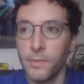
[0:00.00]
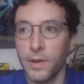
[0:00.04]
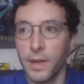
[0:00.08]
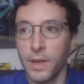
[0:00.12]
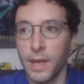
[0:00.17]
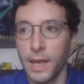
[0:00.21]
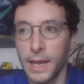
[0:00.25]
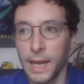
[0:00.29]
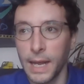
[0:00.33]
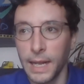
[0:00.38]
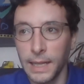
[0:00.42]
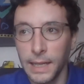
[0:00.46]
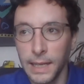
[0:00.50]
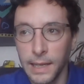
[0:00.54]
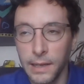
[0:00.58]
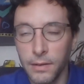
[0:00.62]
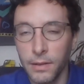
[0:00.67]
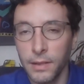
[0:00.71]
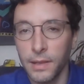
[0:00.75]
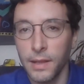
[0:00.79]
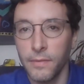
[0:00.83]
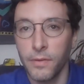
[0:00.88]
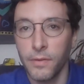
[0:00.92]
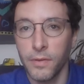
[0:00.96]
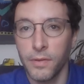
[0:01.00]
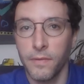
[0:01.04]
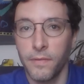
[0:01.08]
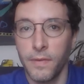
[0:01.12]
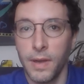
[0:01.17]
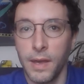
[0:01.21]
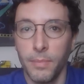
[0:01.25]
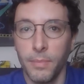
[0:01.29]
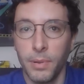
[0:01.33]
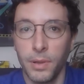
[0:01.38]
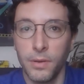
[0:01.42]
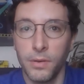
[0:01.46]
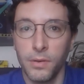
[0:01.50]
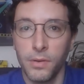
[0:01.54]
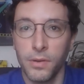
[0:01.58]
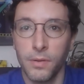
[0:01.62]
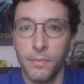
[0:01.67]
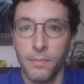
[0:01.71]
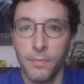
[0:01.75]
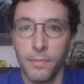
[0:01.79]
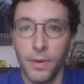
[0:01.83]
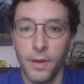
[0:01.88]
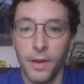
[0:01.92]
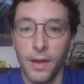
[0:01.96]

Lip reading: We're getting illegal levels of air pollution.